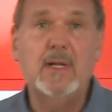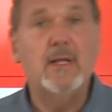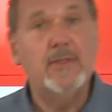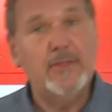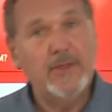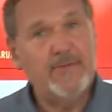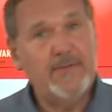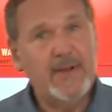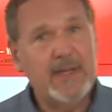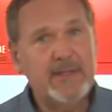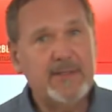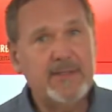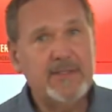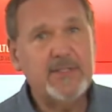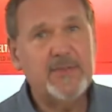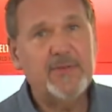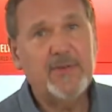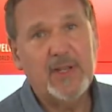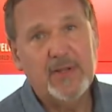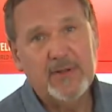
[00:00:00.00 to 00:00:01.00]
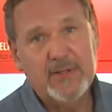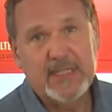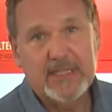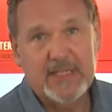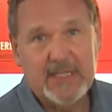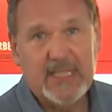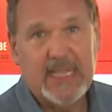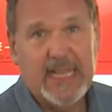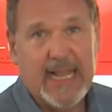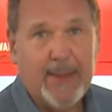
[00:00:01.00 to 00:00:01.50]
The funds flowed
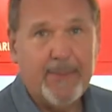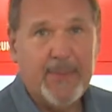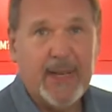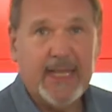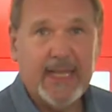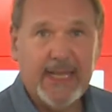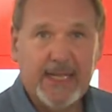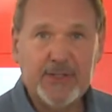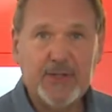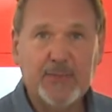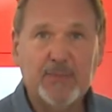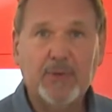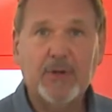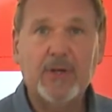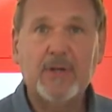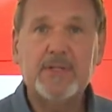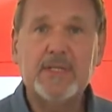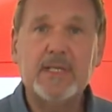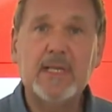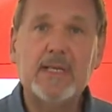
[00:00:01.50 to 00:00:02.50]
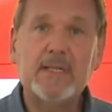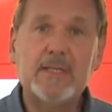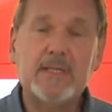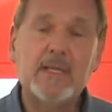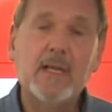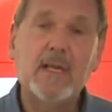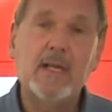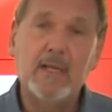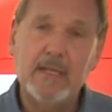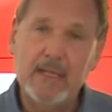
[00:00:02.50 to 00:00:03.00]
into the application
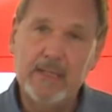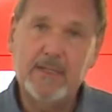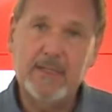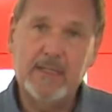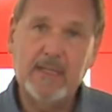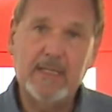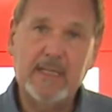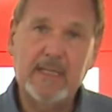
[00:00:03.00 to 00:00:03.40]
process, into the